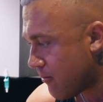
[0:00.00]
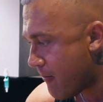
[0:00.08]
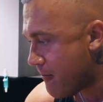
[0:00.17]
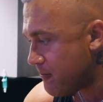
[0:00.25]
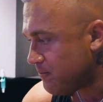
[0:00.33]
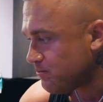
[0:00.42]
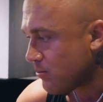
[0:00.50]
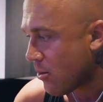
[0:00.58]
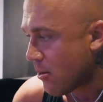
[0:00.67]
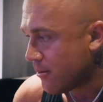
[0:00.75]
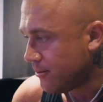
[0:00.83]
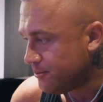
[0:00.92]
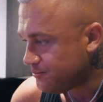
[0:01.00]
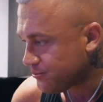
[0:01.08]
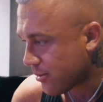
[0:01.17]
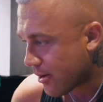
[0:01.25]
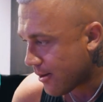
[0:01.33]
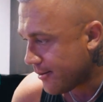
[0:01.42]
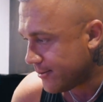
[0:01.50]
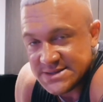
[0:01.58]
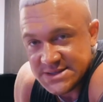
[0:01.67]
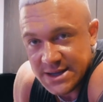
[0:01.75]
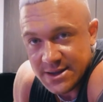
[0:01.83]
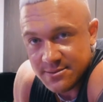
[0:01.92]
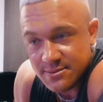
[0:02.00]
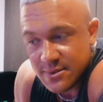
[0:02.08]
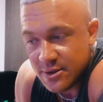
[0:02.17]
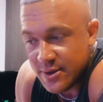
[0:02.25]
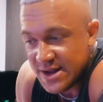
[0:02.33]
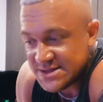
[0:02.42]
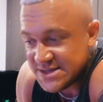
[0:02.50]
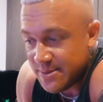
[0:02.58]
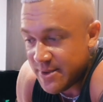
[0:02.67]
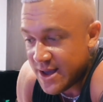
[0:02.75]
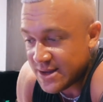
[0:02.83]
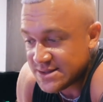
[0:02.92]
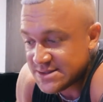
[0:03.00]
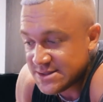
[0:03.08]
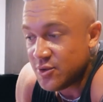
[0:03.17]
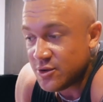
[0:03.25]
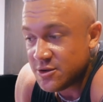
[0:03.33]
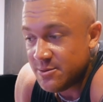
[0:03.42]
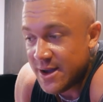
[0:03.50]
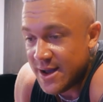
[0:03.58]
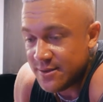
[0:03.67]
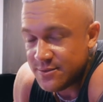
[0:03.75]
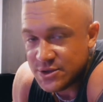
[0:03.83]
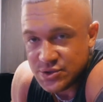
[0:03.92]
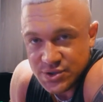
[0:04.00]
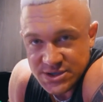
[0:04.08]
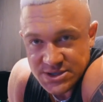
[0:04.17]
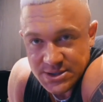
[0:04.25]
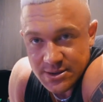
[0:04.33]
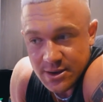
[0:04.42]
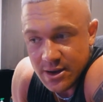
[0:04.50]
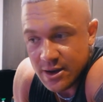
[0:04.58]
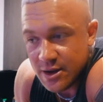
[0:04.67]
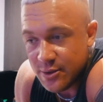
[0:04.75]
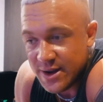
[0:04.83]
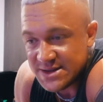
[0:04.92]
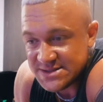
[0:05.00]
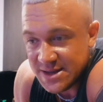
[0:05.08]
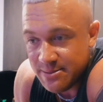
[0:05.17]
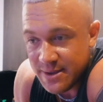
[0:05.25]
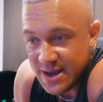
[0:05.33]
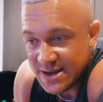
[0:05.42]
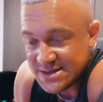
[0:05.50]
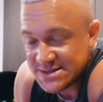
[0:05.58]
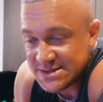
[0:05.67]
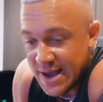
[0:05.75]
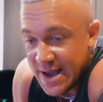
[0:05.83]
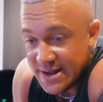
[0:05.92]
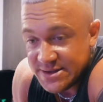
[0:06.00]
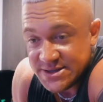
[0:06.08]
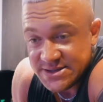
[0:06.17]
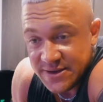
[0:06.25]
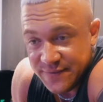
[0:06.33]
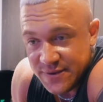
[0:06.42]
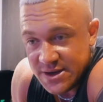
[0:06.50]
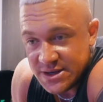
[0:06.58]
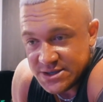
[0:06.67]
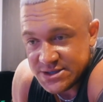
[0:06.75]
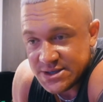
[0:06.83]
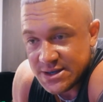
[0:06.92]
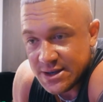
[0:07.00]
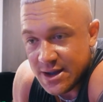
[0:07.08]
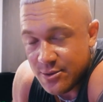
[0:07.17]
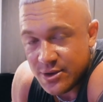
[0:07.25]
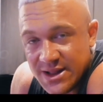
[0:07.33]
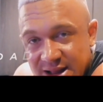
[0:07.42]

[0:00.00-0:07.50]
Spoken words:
So we talked about mindset around setbacks, we talked about nutrition around setbacks, and just to finish, I want to